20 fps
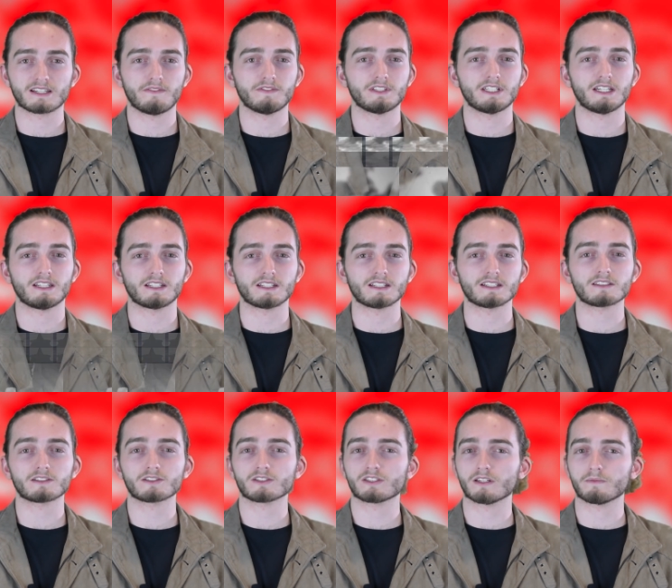have taken
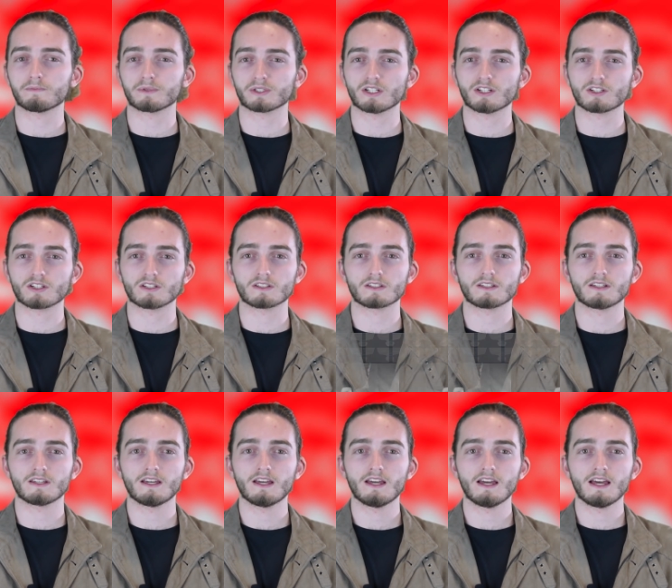interesting positions,
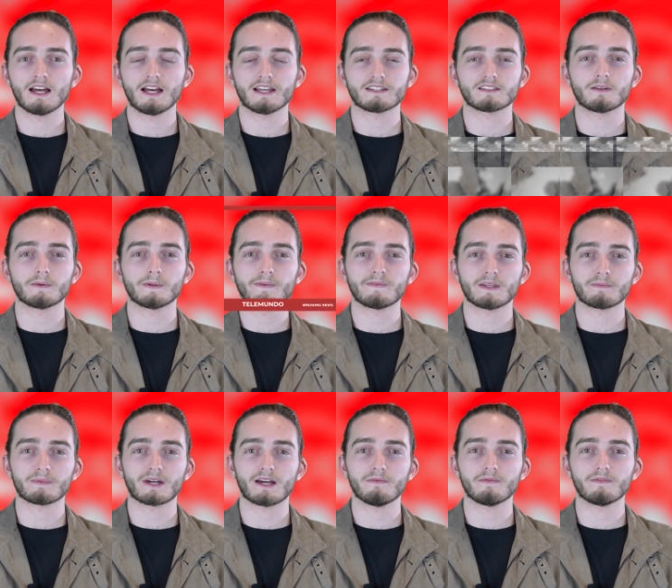as some of
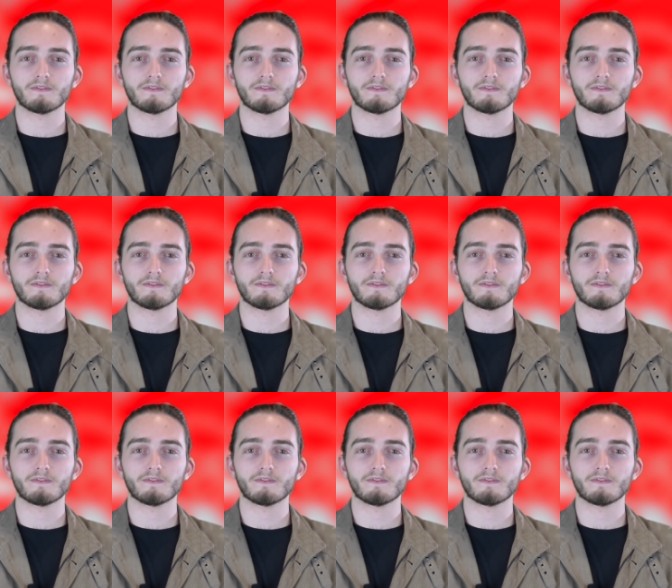them have